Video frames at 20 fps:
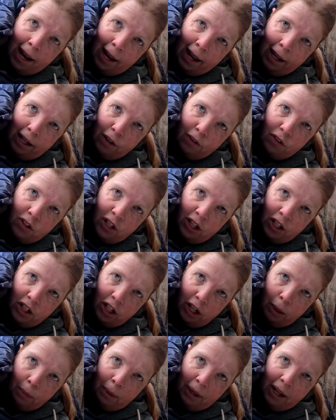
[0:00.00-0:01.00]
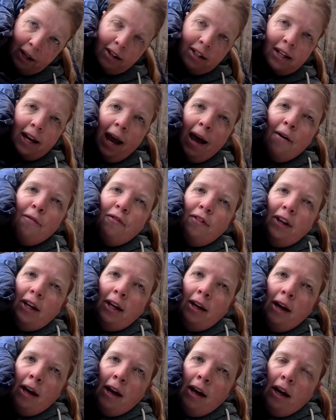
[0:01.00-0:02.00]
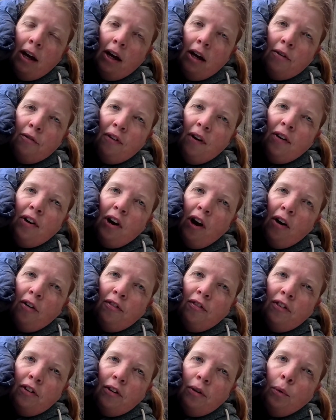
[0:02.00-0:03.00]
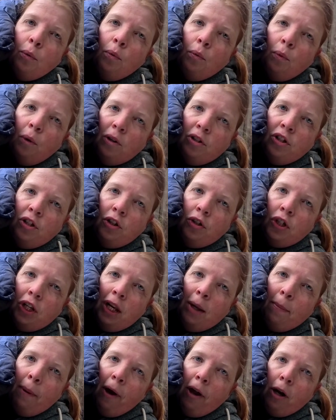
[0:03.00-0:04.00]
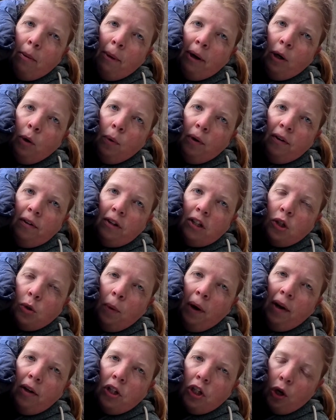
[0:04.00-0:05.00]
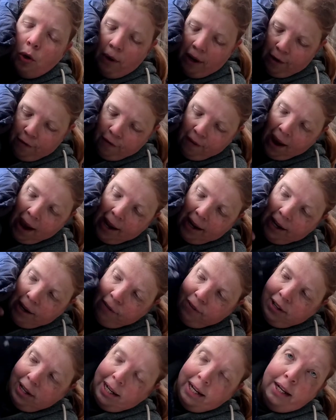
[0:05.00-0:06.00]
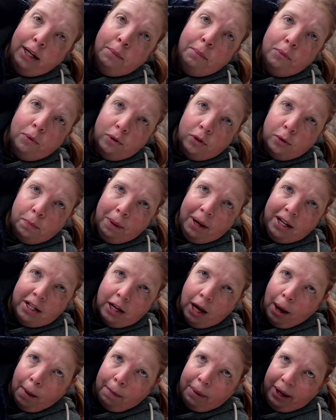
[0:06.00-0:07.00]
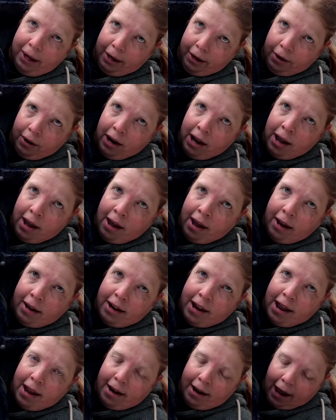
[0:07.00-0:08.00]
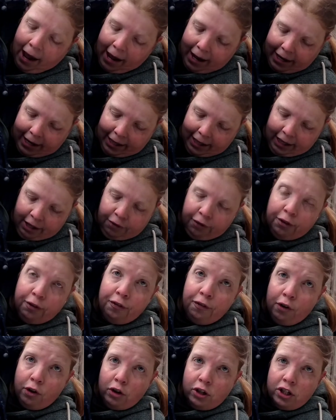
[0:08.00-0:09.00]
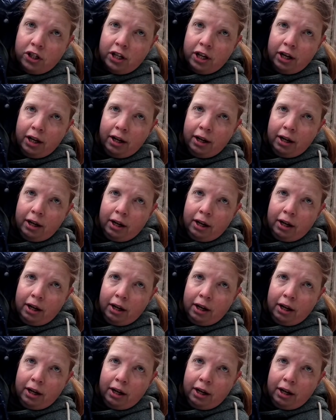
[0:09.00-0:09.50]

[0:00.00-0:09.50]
line of stitching, because Ravi very often wants to sleep under my quilt as well. So if I give it a little more space up here, then I can leave the first